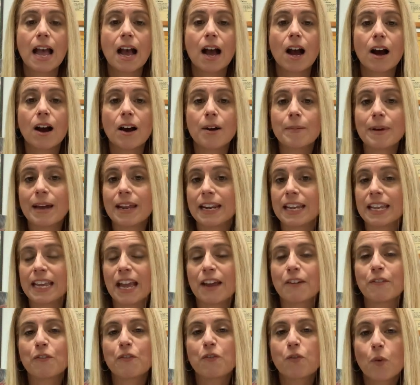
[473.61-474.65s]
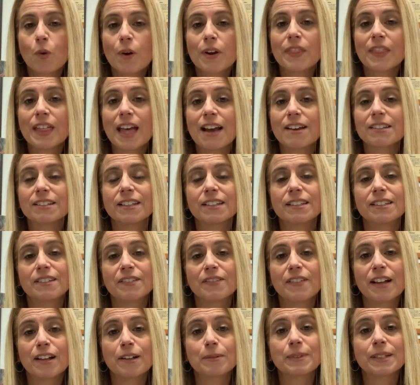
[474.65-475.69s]
And again, 4,000
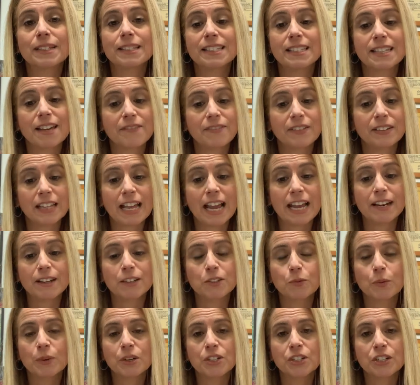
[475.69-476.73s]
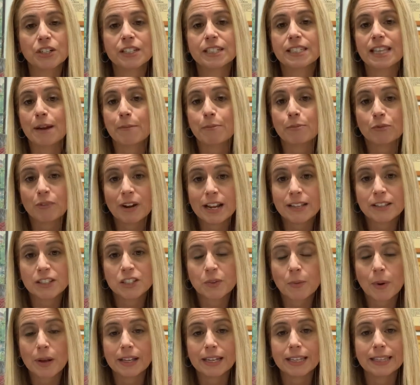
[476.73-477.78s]
developed encephalitis, which is that brain
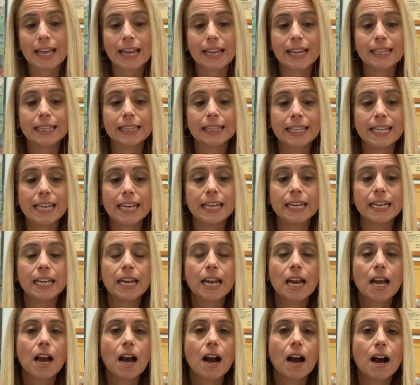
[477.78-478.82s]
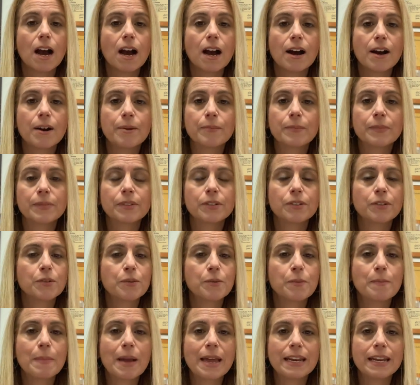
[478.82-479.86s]
swelling that can lead to
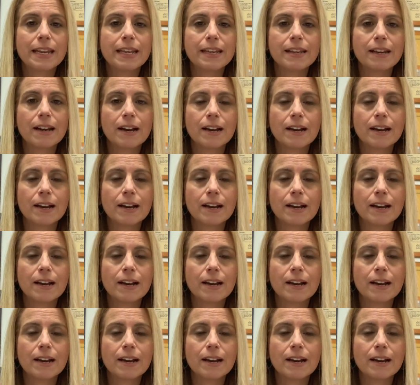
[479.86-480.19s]
many